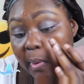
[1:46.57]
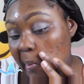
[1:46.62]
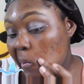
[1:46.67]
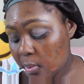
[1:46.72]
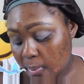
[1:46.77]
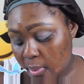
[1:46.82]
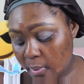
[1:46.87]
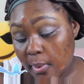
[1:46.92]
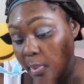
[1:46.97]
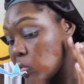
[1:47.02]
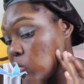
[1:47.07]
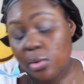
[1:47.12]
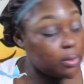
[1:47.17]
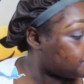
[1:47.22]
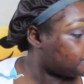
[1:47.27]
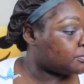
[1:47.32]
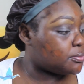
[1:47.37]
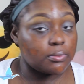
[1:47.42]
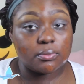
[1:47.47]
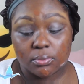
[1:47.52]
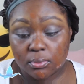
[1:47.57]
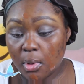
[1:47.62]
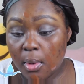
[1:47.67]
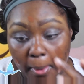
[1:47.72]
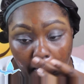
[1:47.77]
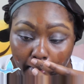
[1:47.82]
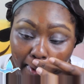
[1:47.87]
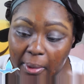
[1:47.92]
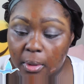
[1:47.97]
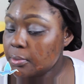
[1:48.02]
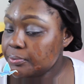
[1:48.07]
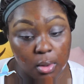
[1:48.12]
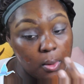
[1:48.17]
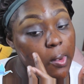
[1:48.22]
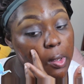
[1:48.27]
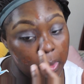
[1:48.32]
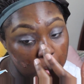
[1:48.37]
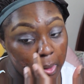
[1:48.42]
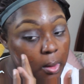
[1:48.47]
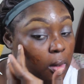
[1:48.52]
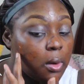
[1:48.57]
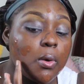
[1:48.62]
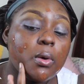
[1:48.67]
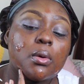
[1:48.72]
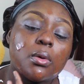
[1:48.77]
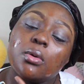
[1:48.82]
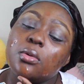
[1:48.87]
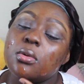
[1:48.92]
Armani foundation that I've used in